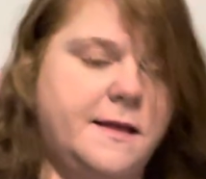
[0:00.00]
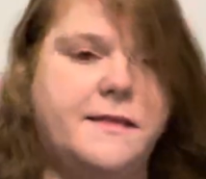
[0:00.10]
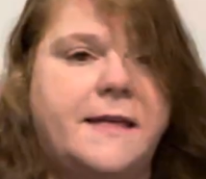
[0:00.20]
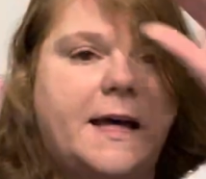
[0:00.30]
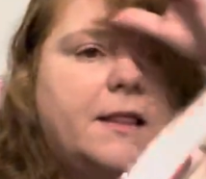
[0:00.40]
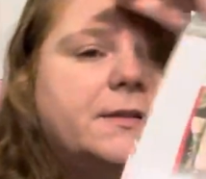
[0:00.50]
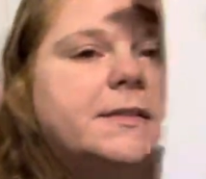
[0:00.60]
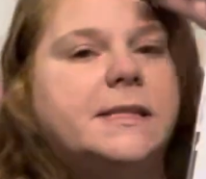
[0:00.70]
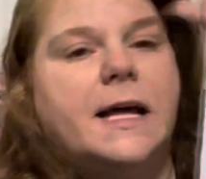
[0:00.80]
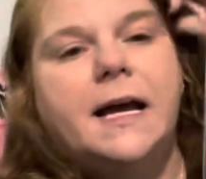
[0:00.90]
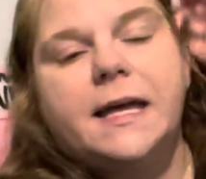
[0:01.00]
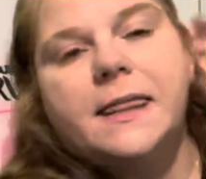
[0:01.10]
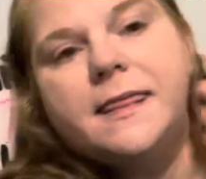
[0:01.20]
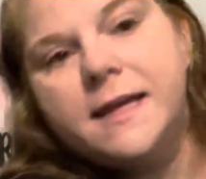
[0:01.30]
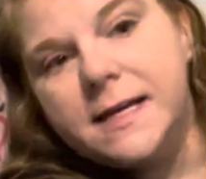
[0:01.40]
that looks like
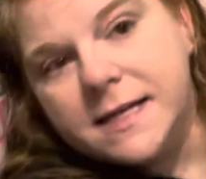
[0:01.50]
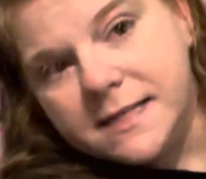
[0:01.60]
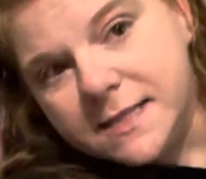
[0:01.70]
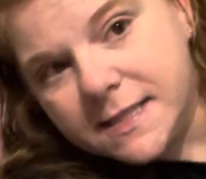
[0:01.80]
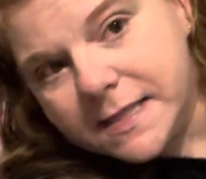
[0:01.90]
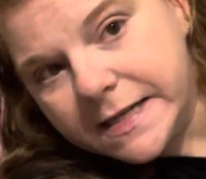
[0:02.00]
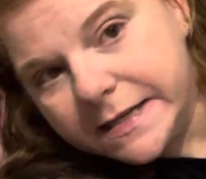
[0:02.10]
this.